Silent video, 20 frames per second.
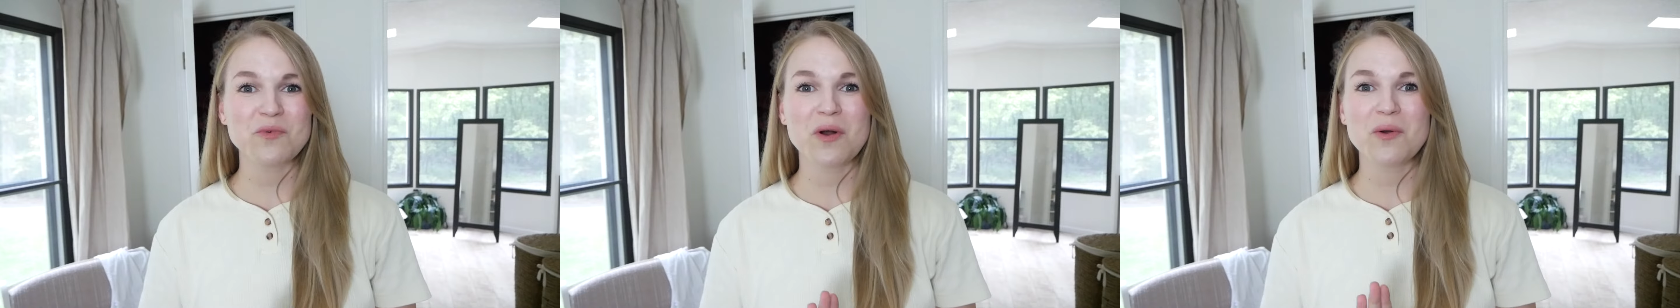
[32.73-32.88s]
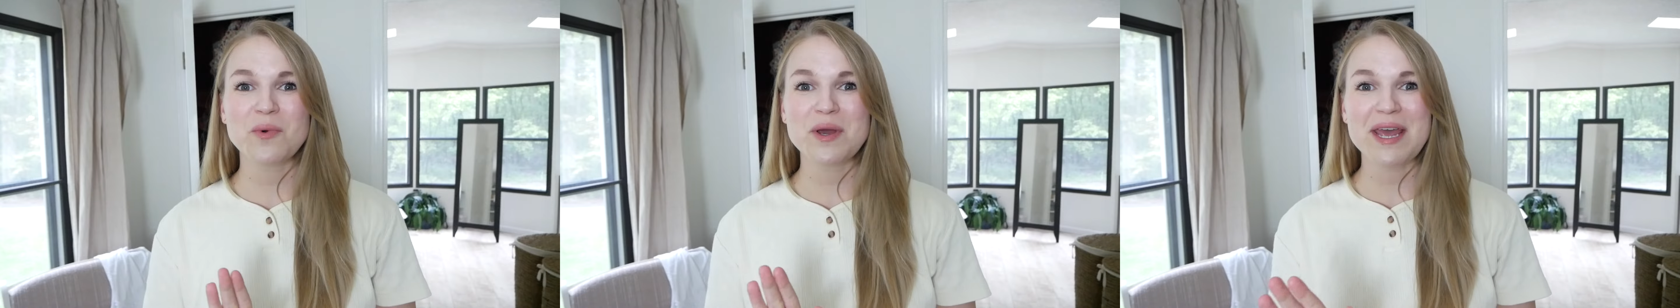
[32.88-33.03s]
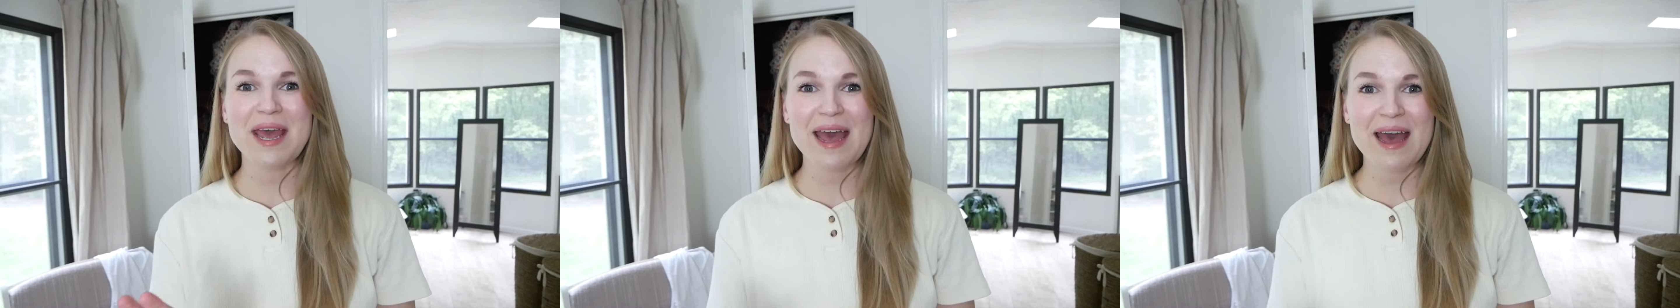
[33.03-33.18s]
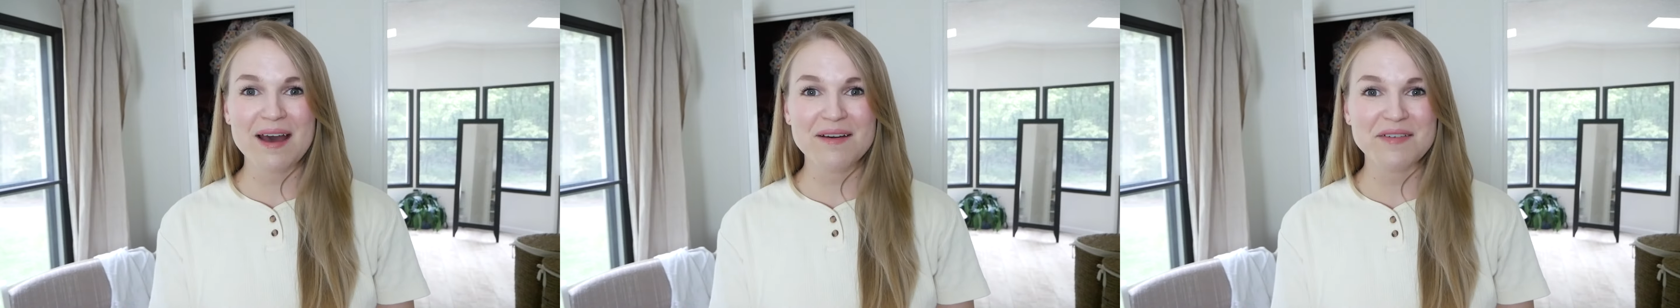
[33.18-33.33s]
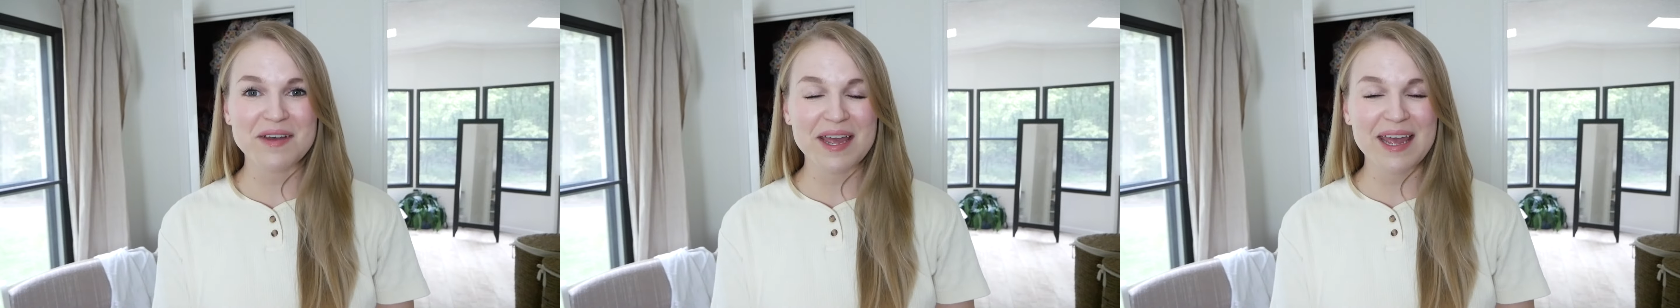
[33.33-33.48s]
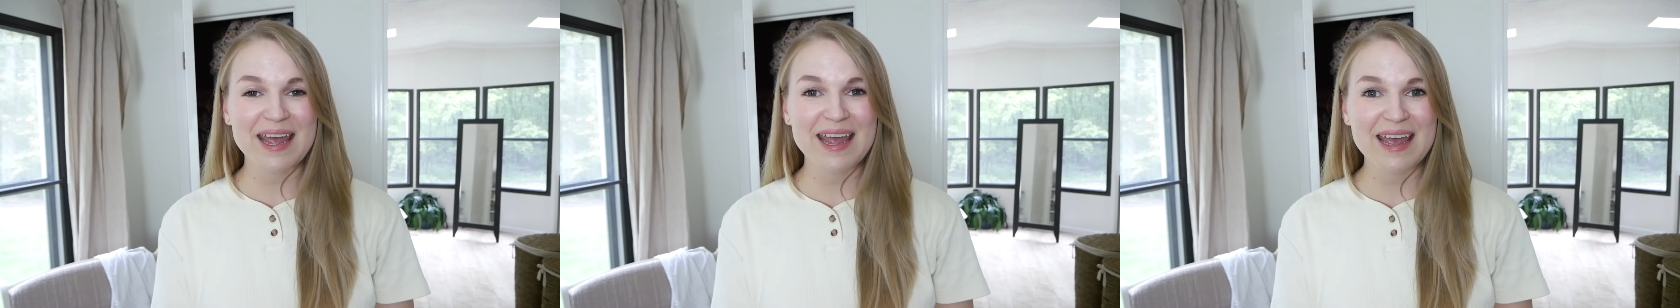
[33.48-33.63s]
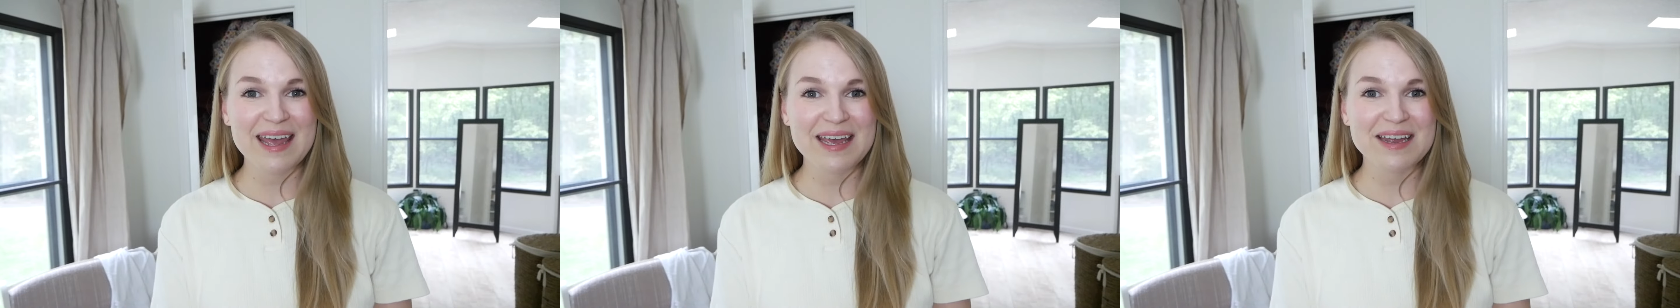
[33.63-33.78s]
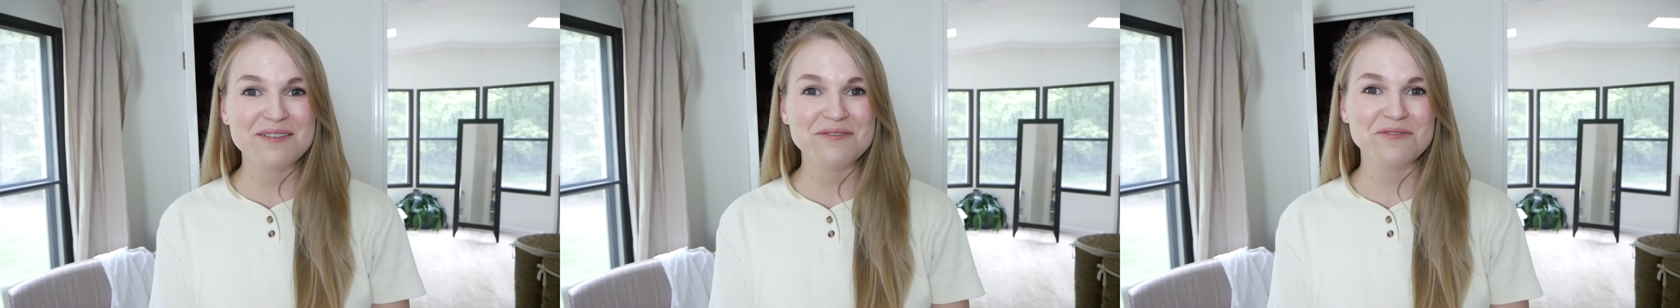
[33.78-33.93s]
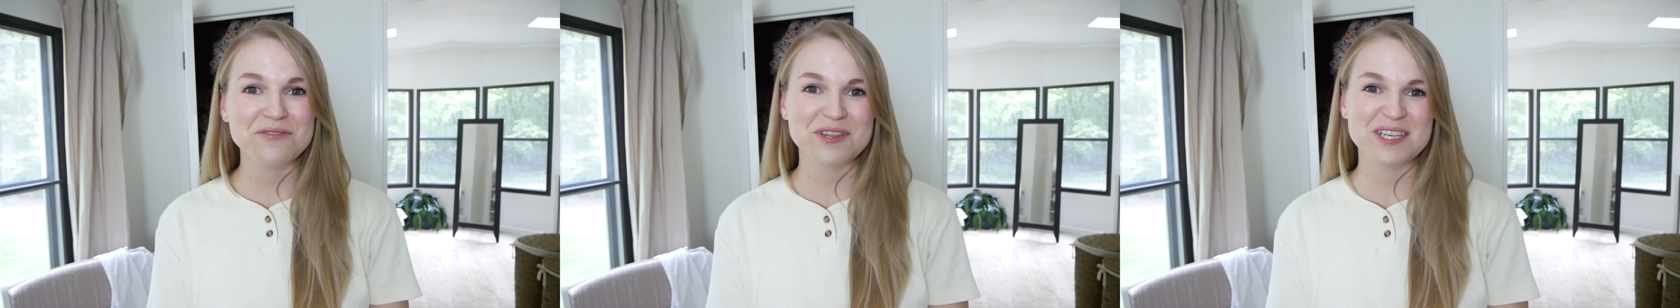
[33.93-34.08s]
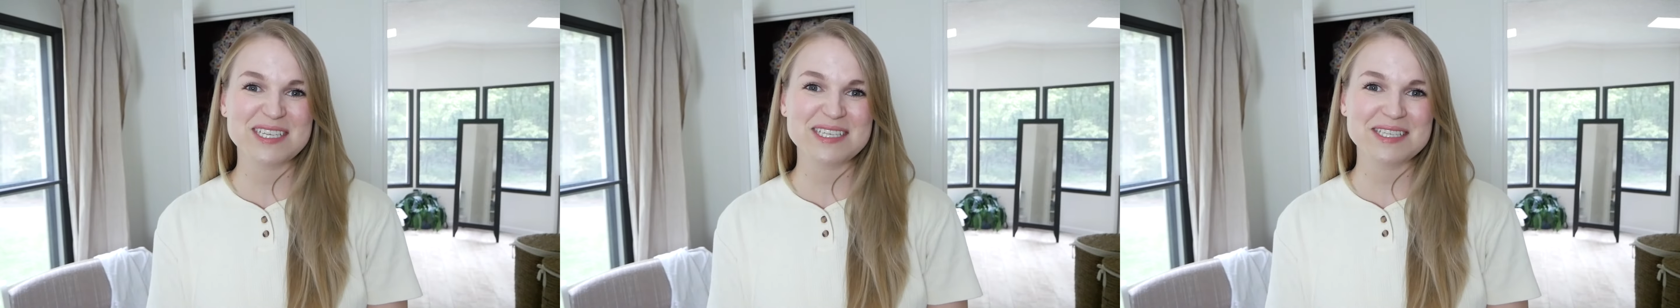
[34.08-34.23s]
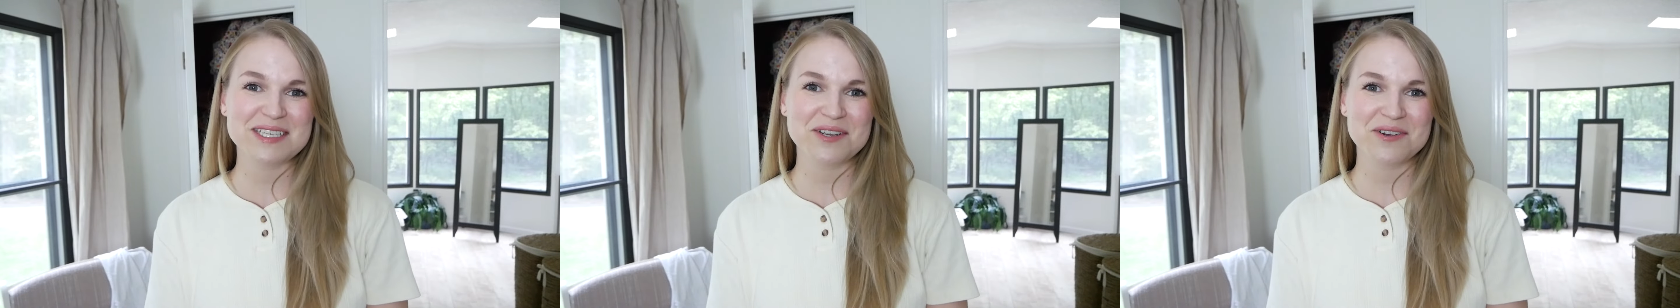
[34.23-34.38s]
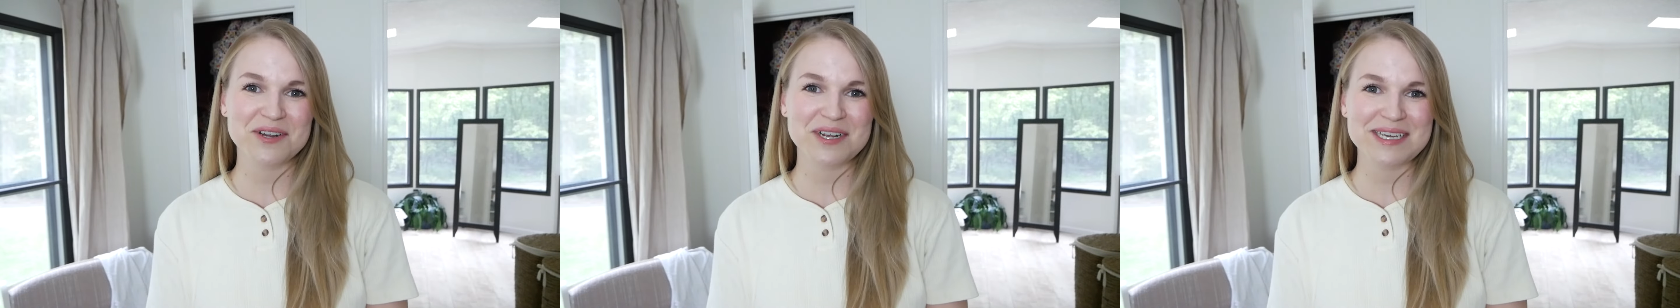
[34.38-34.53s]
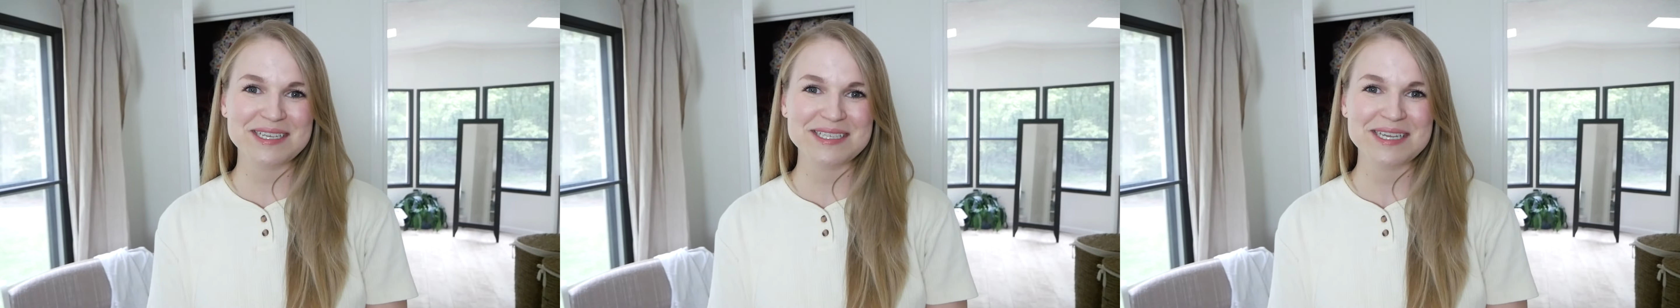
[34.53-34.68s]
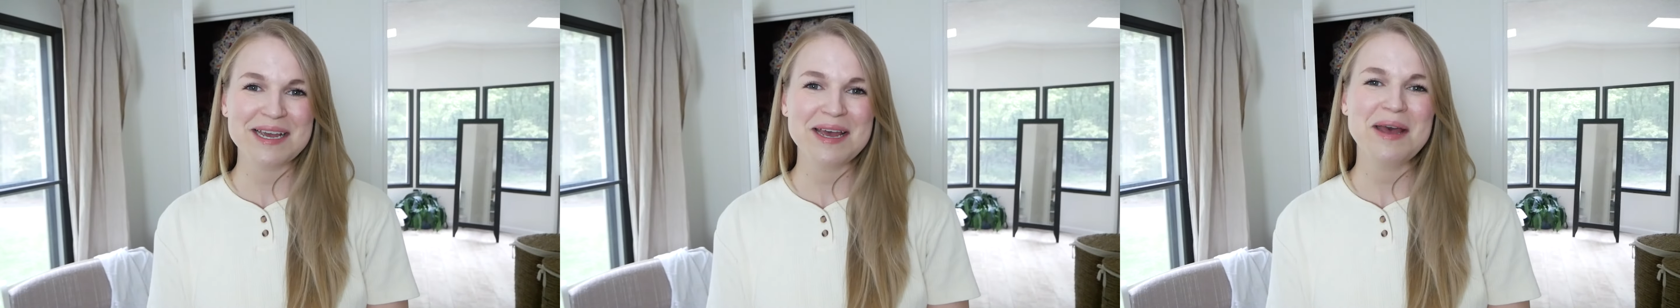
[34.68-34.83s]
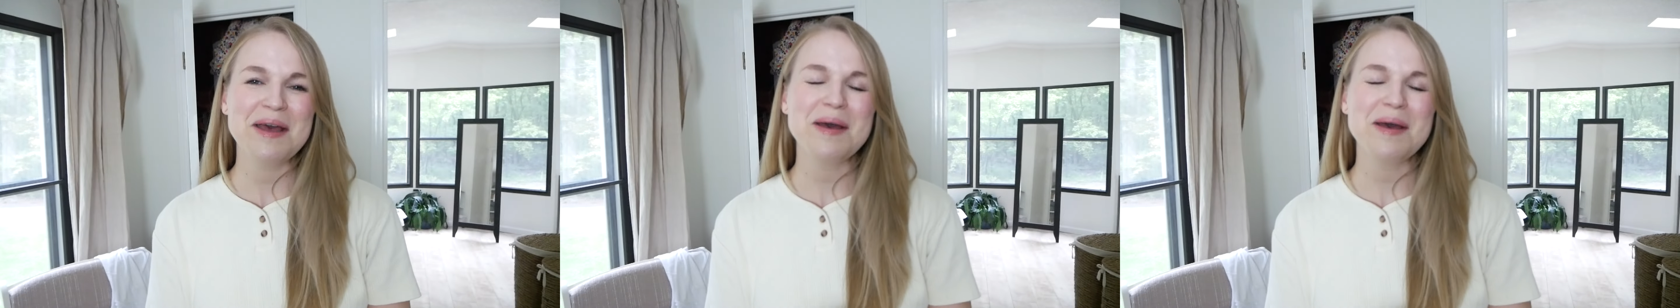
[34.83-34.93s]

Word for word: what we have ahead for this series,